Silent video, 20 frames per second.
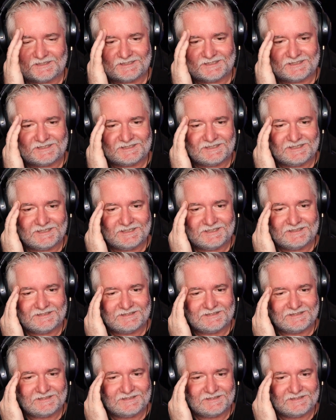
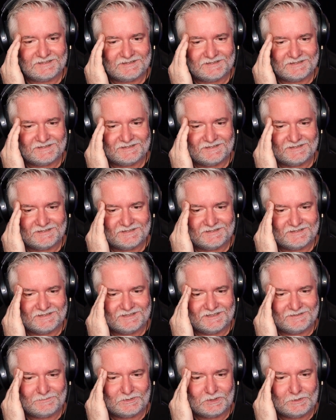shit.
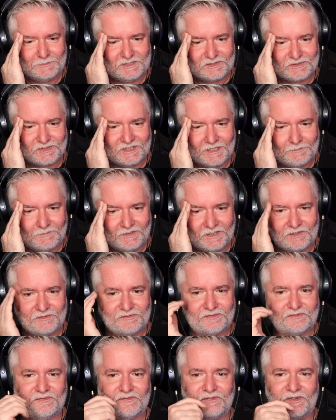The booby trap.
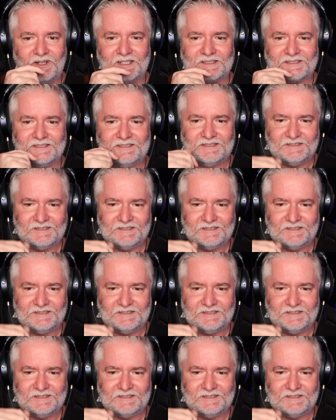Oh, fuck.